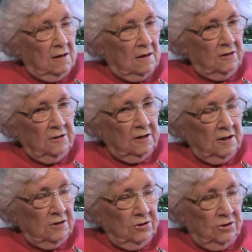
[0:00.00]
Couldn't get
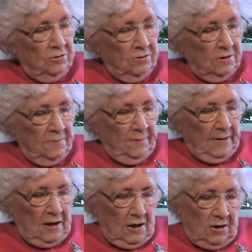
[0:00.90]
the shoes.
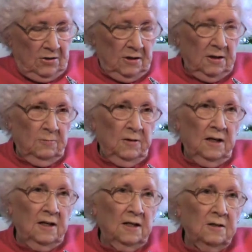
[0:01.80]
So I said, well,
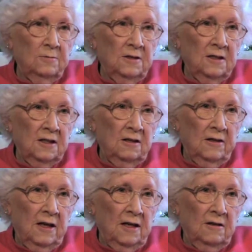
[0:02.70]
I guess we'll take care of
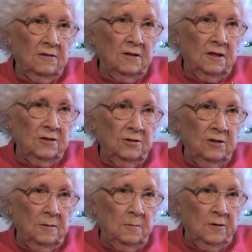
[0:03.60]
that. I'll go down and join
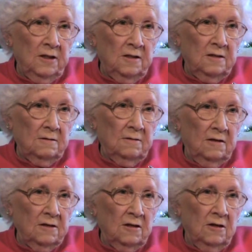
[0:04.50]
the Marines.
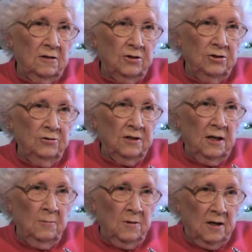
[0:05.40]
I'll get all the shoes I
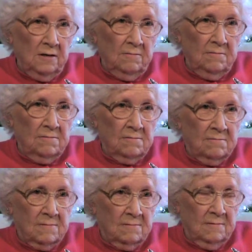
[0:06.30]
want.
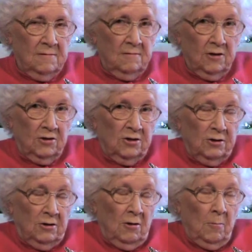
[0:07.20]
Of course,
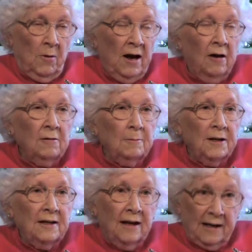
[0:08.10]
they're all brown,
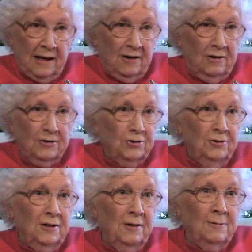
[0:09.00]
but I got all the
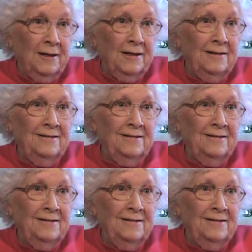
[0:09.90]
shoes I wanted.